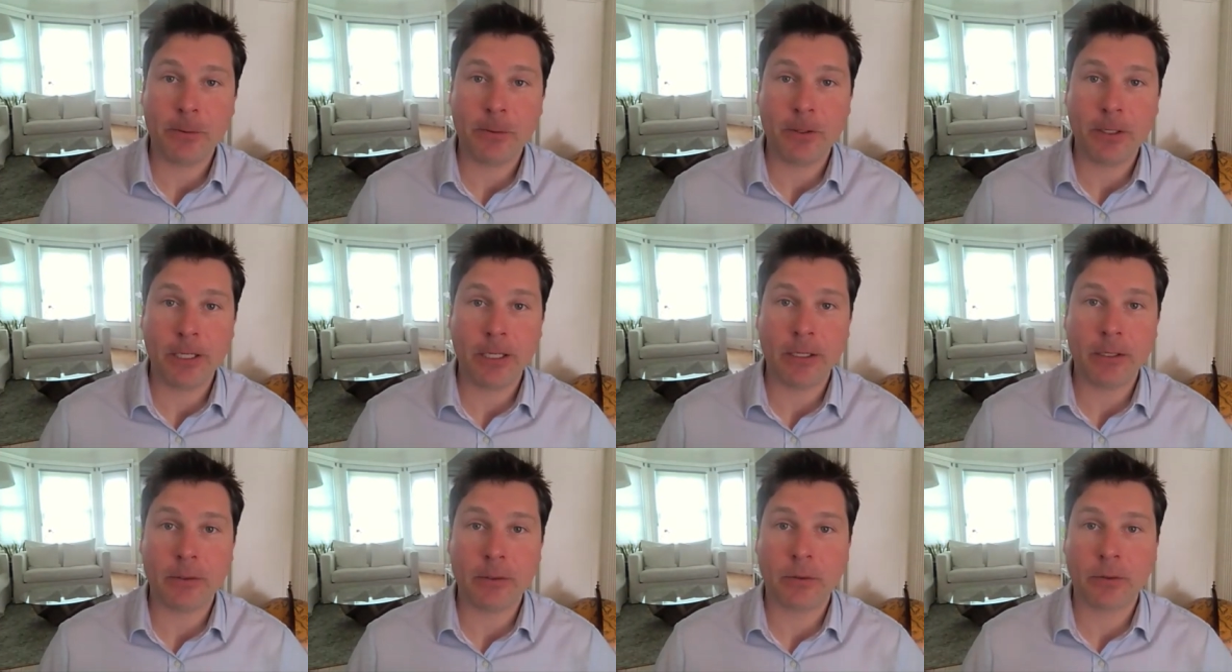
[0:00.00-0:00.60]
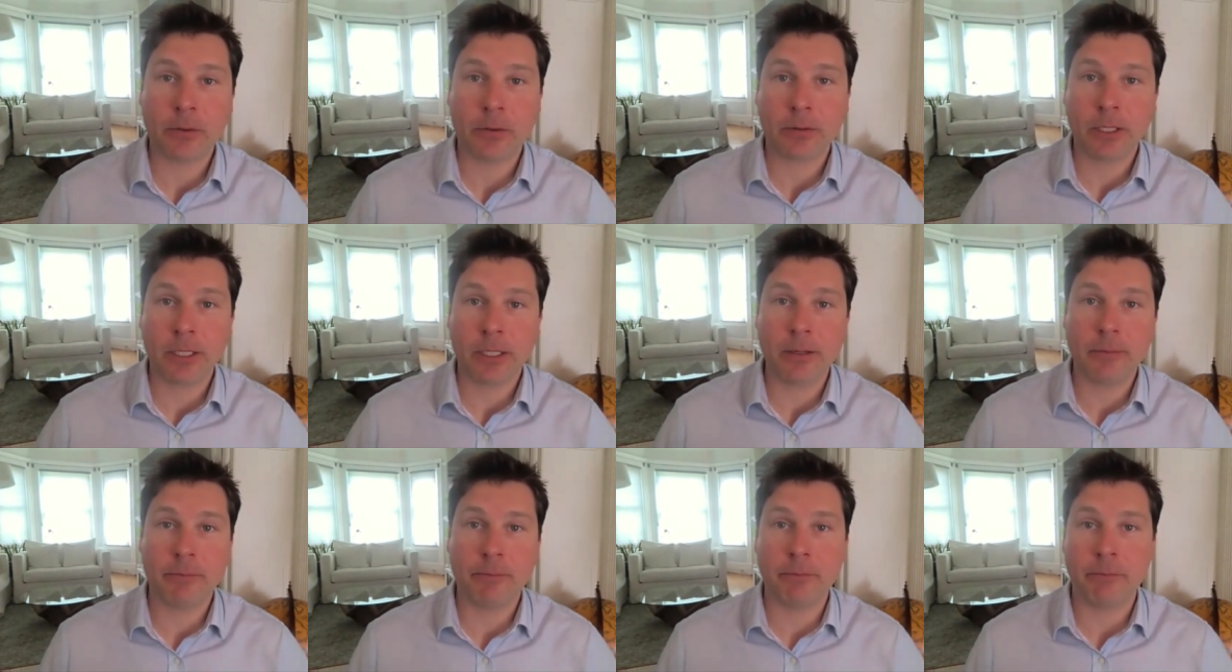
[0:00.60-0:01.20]
is
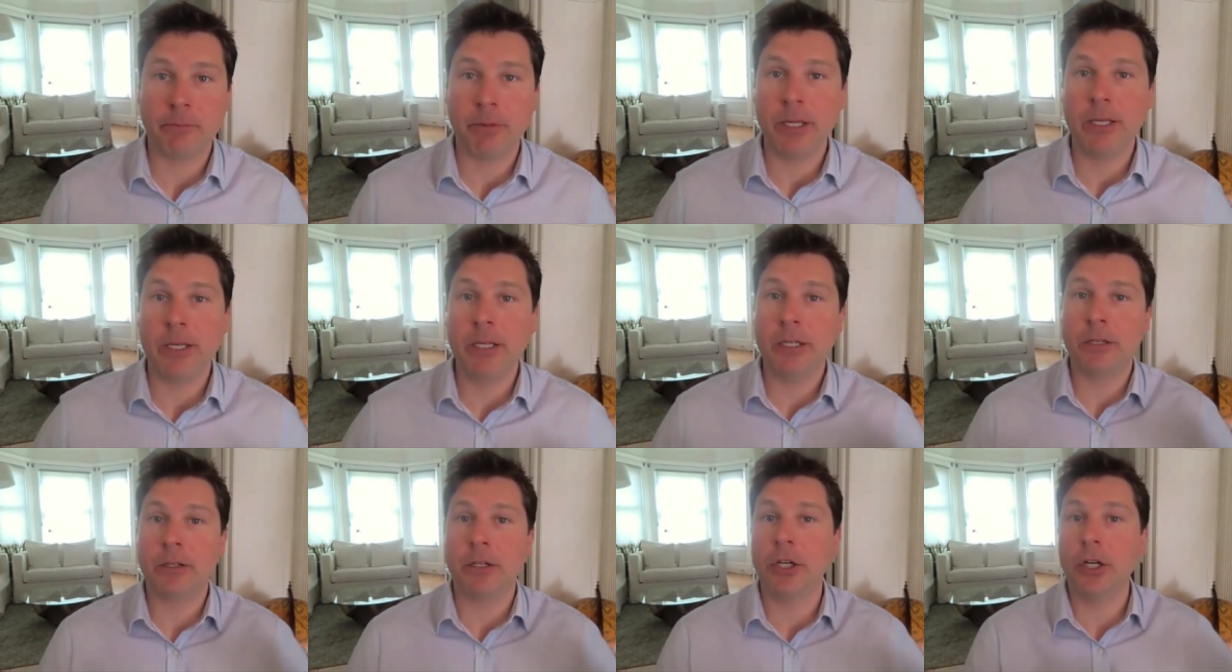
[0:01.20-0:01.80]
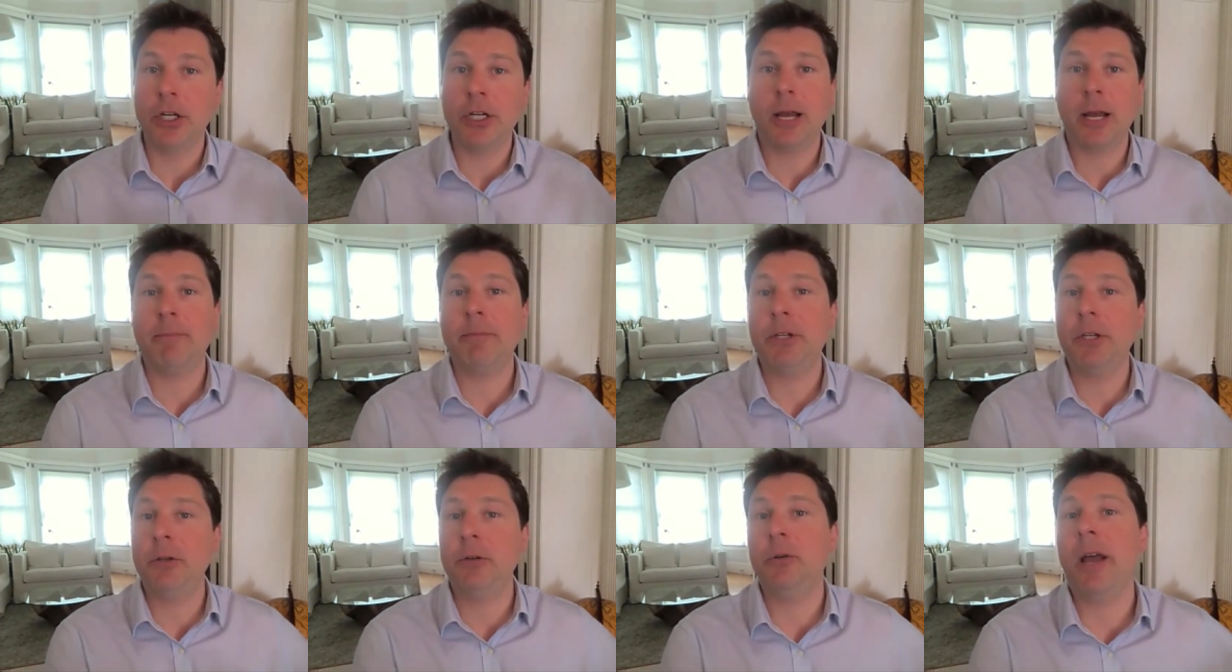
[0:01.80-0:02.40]
going to be good up
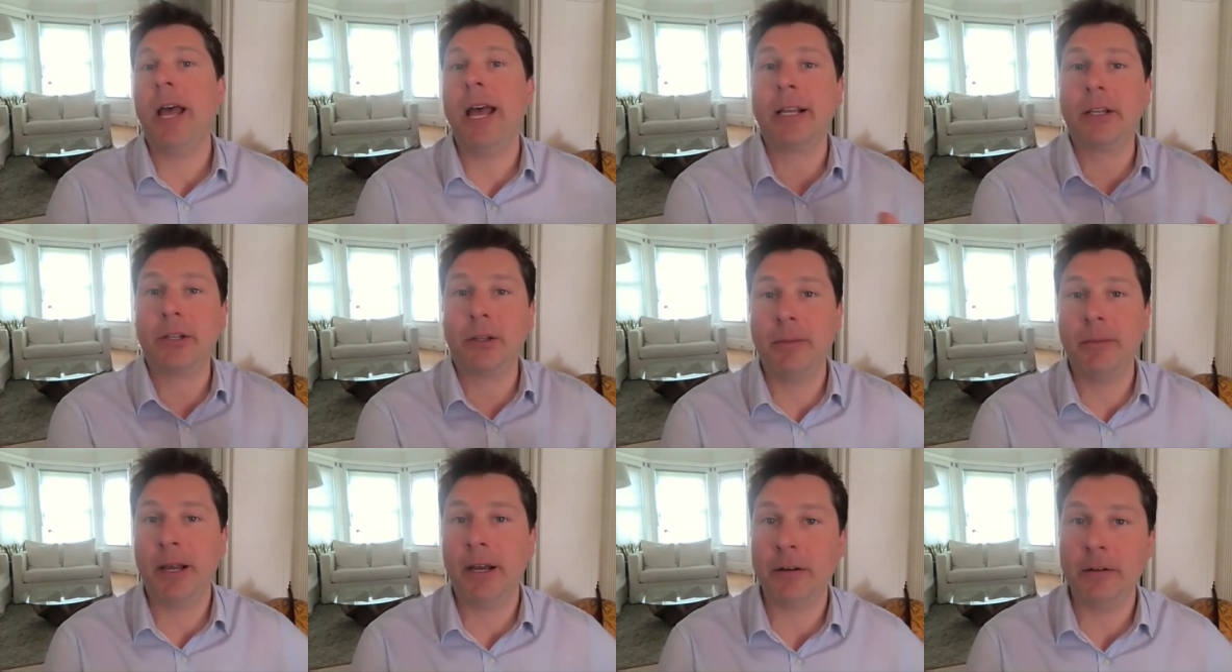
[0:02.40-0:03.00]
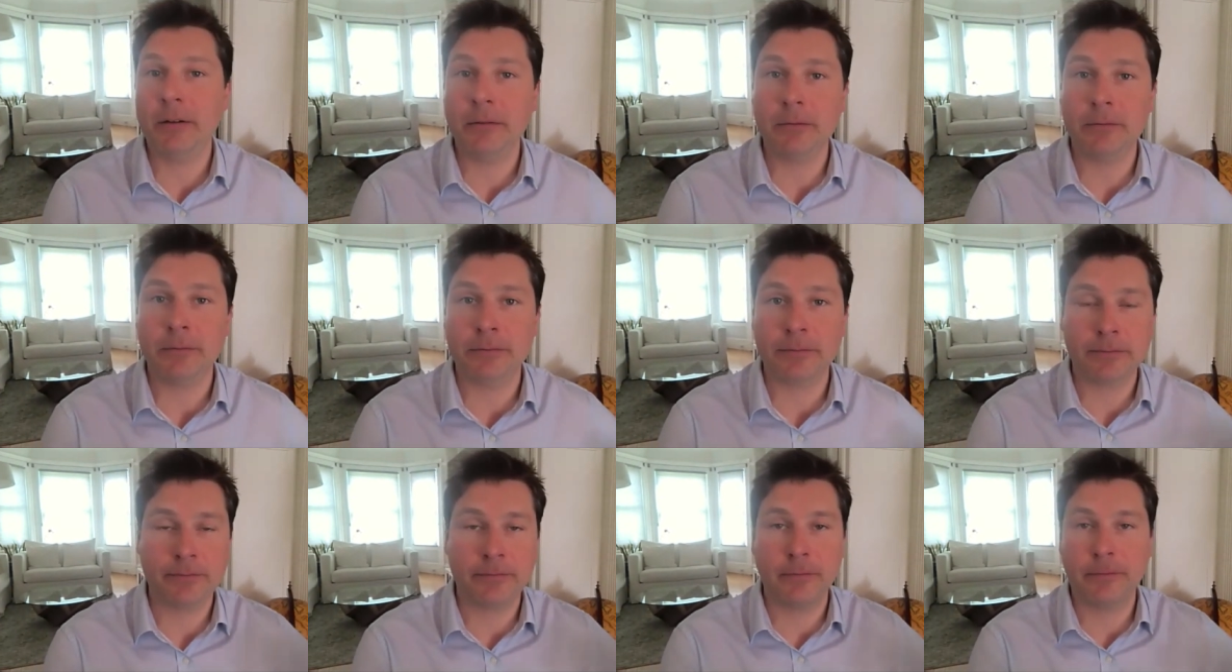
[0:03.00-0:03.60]
to X amount of
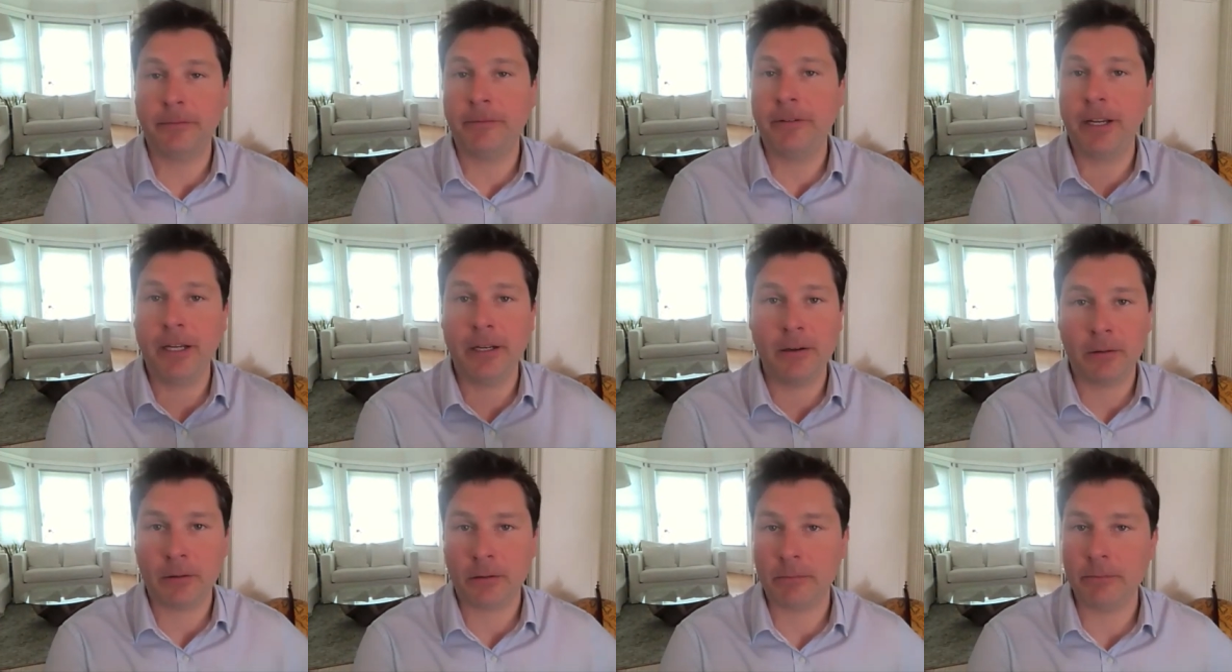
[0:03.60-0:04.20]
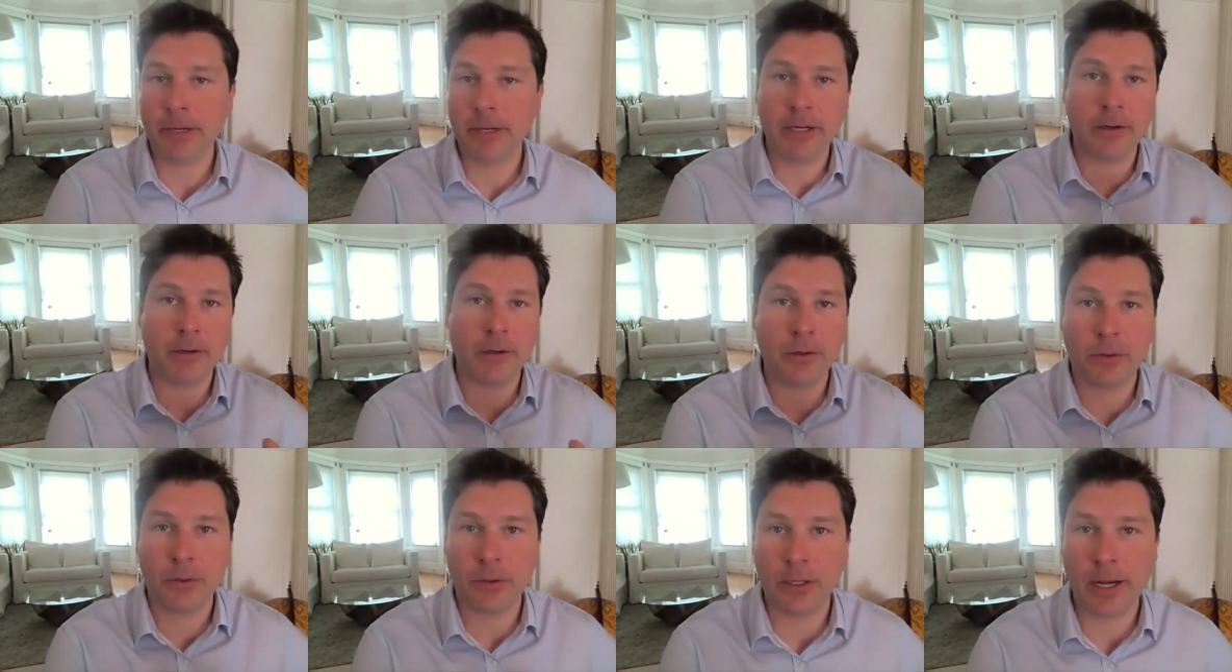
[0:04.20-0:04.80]
feet or
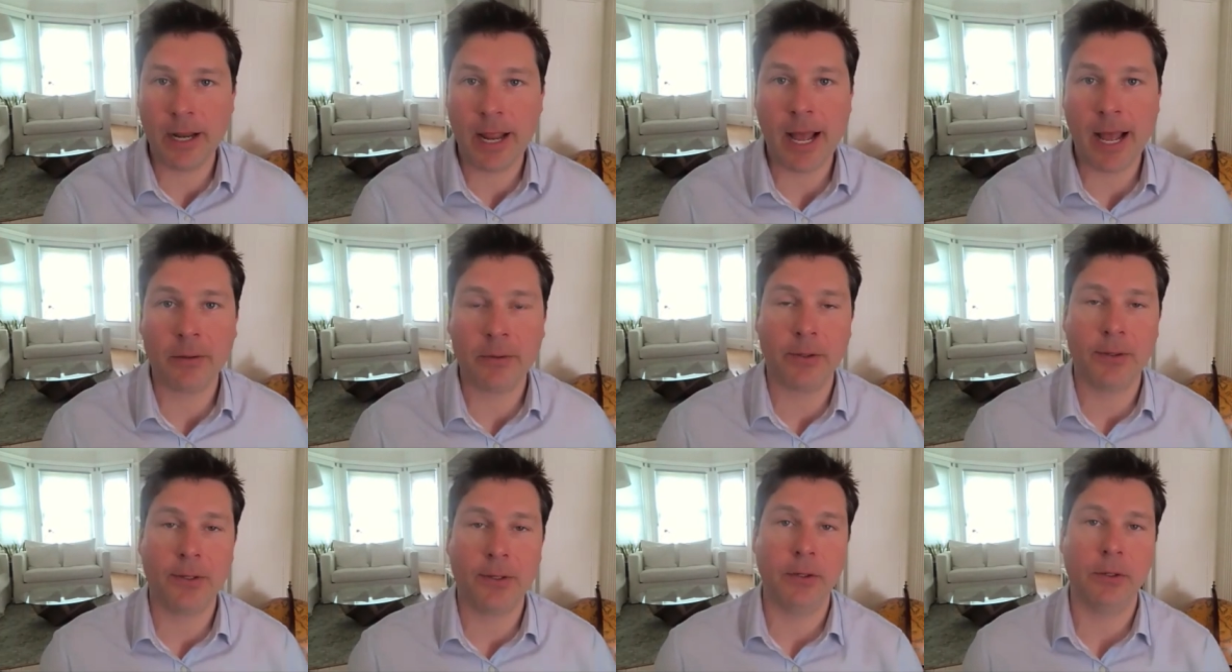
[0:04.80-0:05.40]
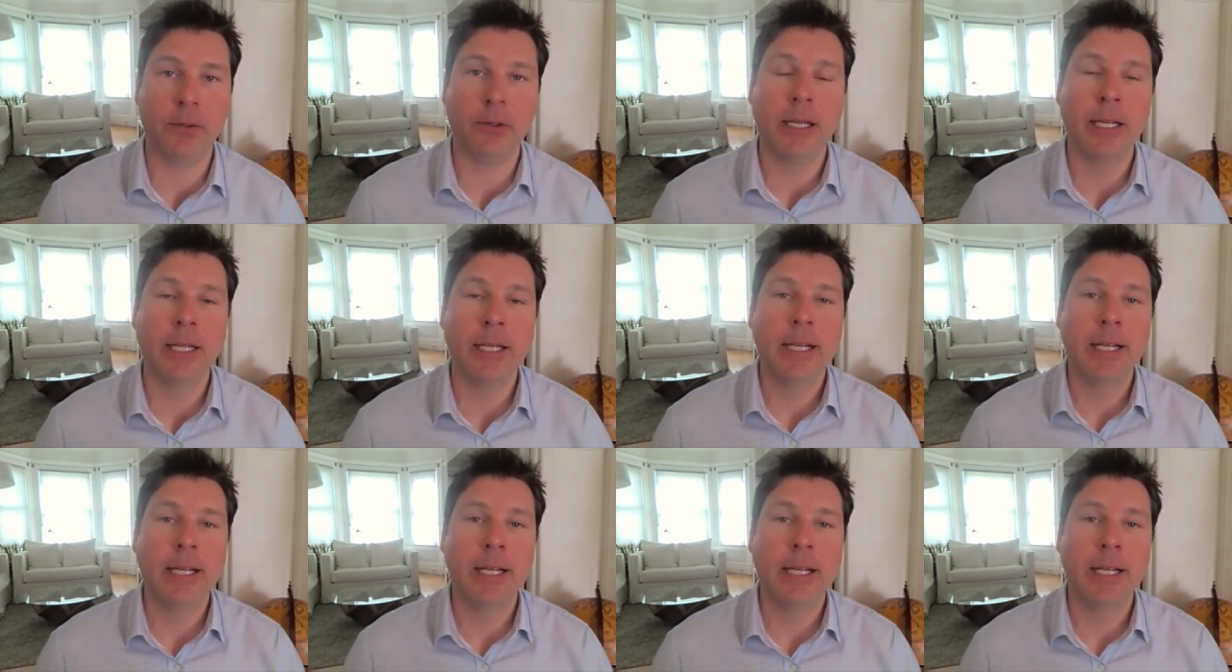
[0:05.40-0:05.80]
meters in altitude.